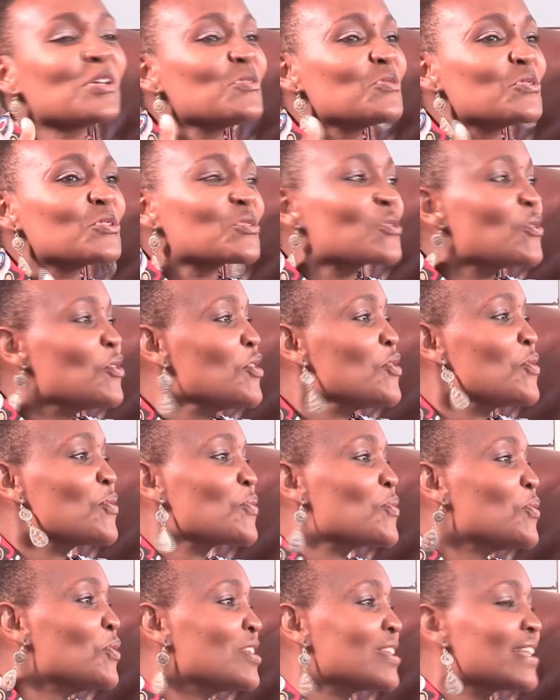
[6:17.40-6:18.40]
he was going
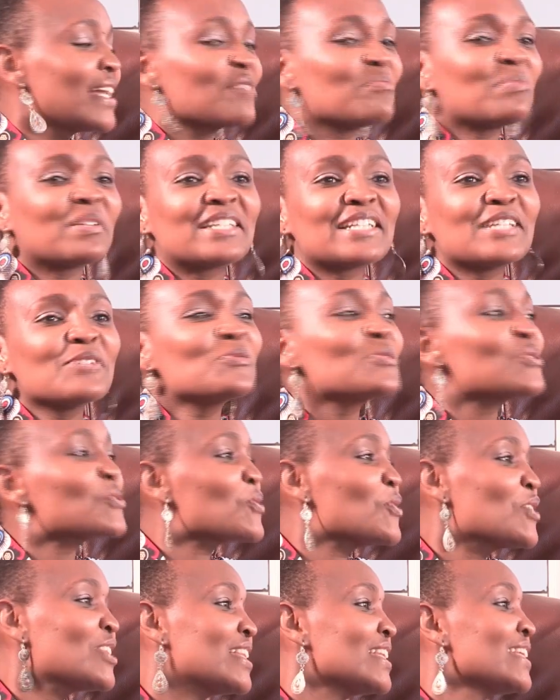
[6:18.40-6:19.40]
through all that, but he was
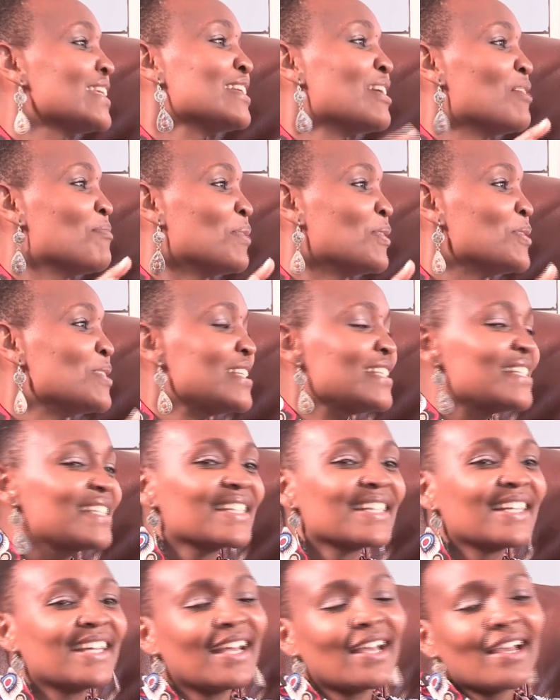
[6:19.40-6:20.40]
not thinking about it.
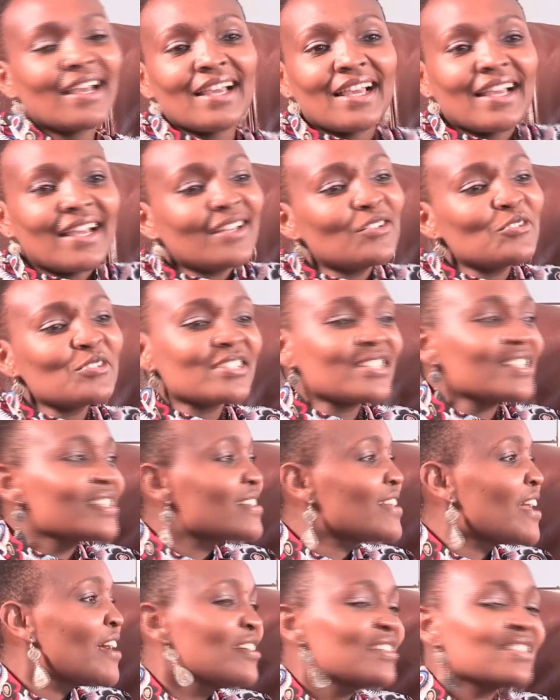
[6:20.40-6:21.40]
He was
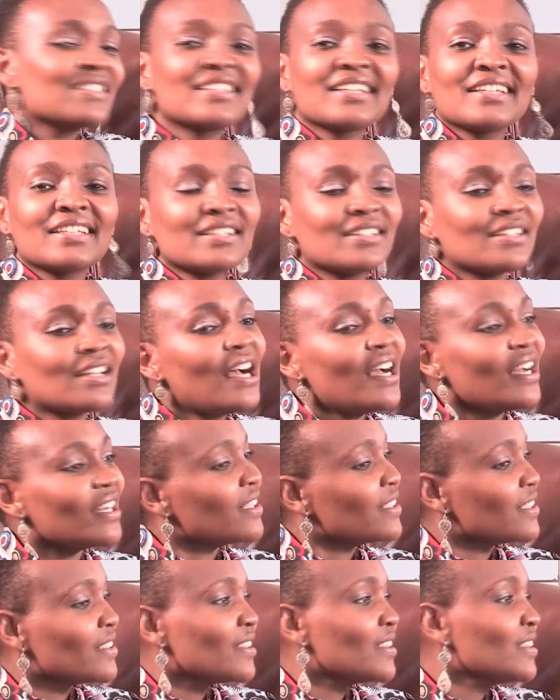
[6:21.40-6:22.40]
just saying,
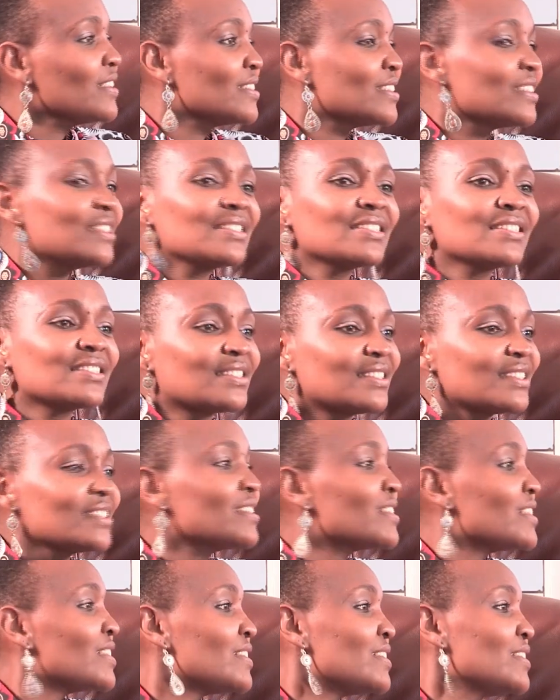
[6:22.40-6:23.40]
I think this is
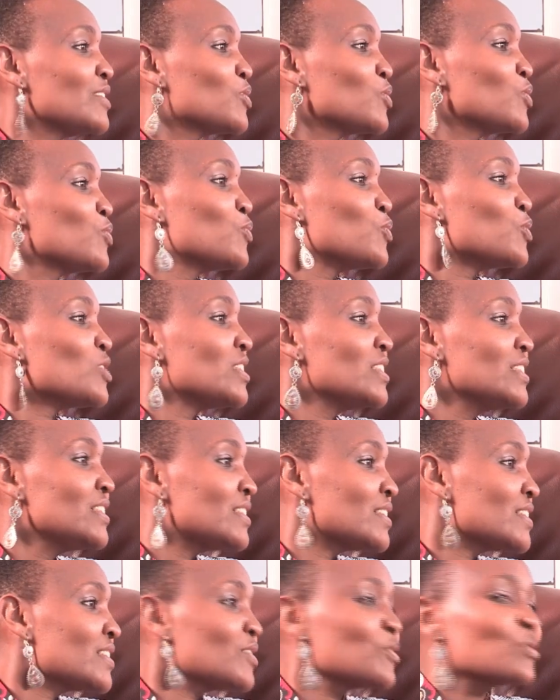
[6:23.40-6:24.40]
just a season for this,
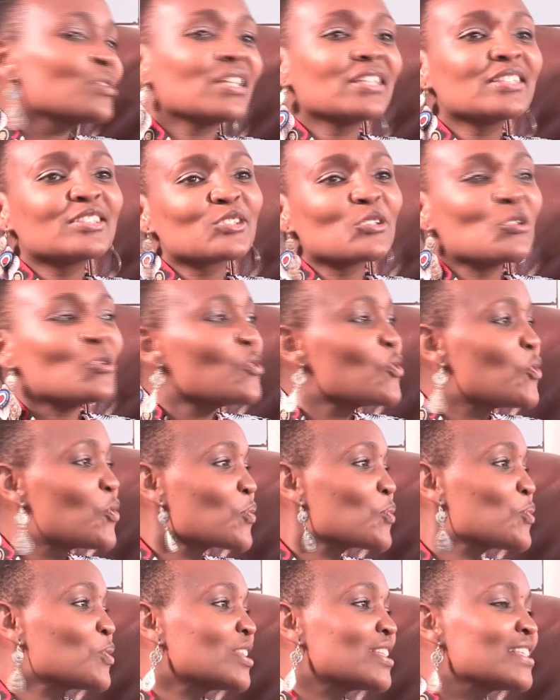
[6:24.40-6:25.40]
so let's go
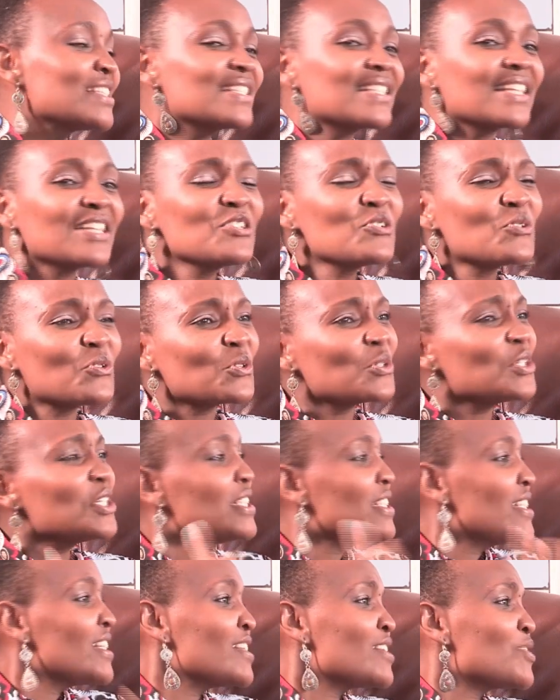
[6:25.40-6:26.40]
through this. And, you know, he
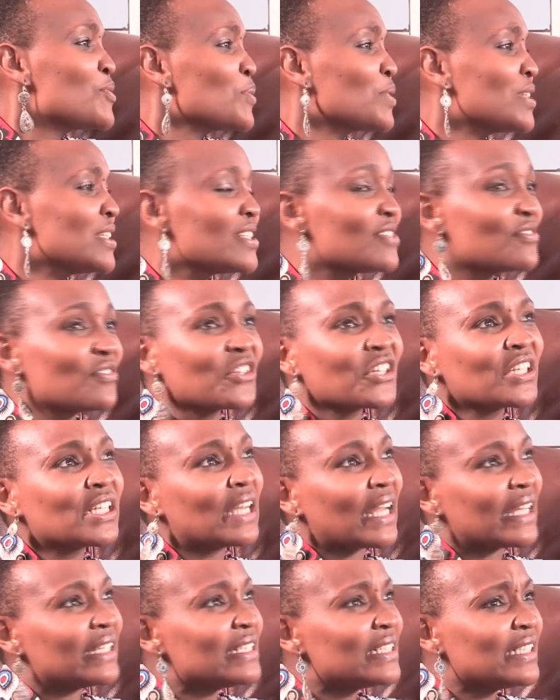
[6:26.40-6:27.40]
just took it very
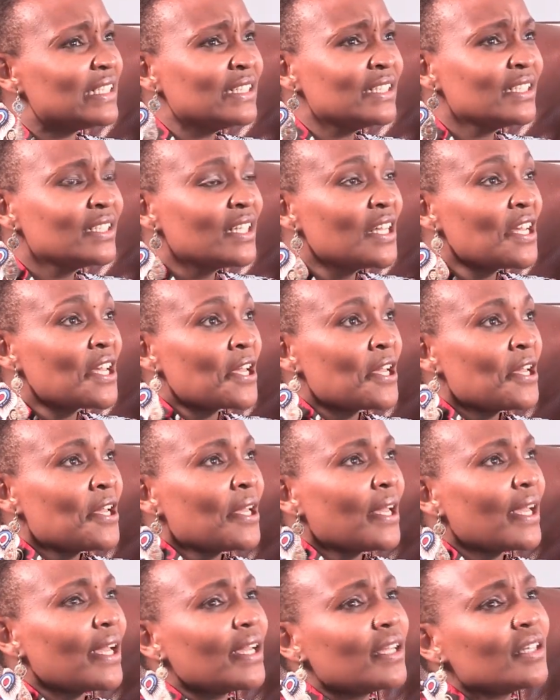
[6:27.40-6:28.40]
lightly.
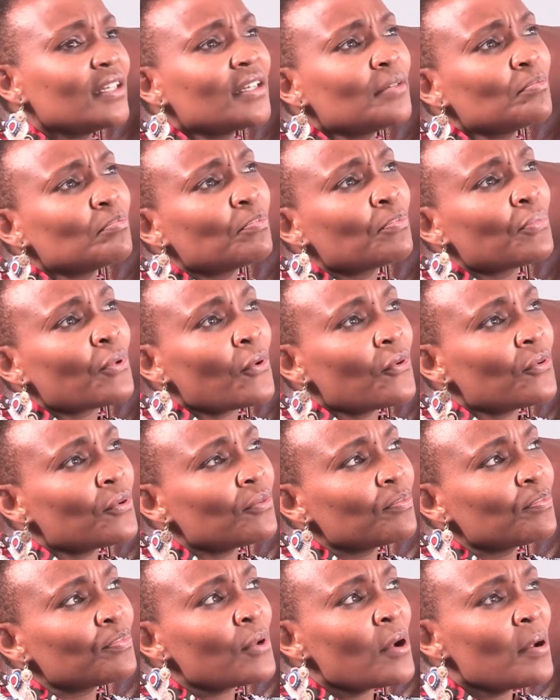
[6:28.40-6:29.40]
And
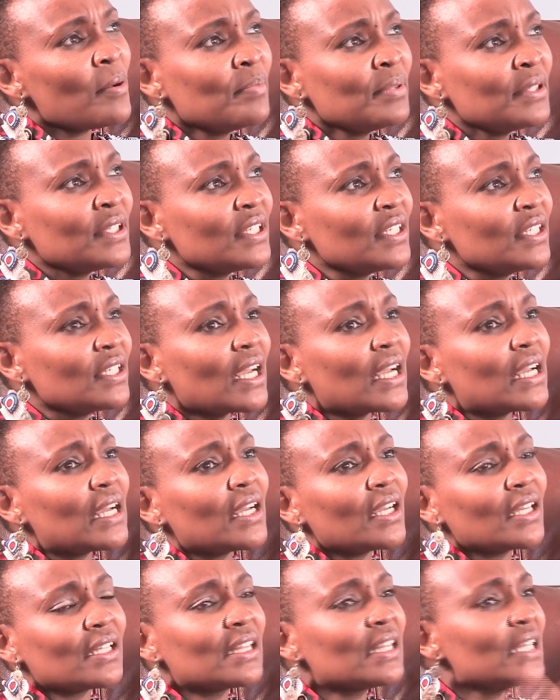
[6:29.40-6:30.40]
probably,
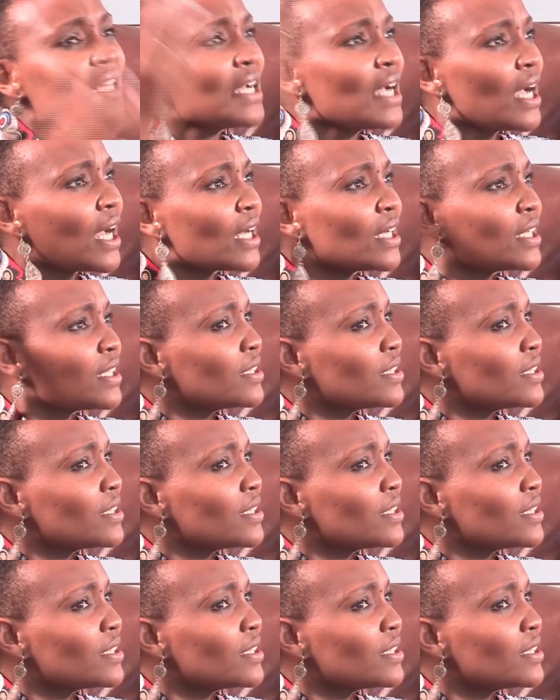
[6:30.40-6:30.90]
I think